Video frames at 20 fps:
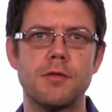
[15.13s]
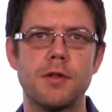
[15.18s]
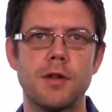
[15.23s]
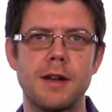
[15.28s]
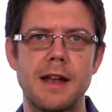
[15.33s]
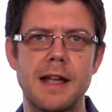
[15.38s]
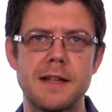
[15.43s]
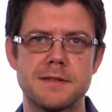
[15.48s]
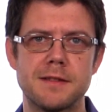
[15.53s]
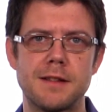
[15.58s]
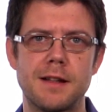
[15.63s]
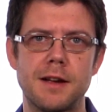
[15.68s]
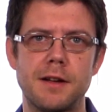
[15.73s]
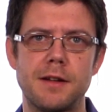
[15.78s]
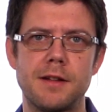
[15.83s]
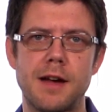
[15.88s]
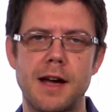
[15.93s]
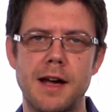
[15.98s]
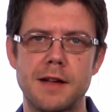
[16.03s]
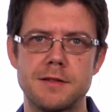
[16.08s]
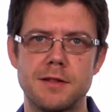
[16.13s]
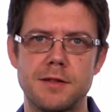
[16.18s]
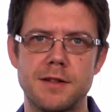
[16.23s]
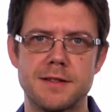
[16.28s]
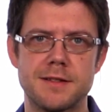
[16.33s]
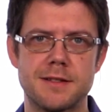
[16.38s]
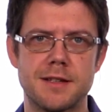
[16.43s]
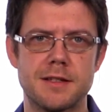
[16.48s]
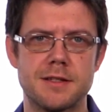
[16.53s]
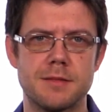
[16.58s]
a landslide hazard
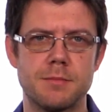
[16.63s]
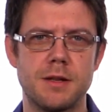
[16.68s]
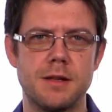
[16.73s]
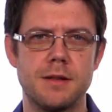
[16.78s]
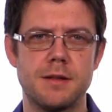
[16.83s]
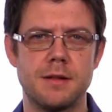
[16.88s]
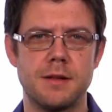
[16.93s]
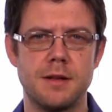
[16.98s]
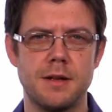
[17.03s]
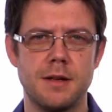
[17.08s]
assessment.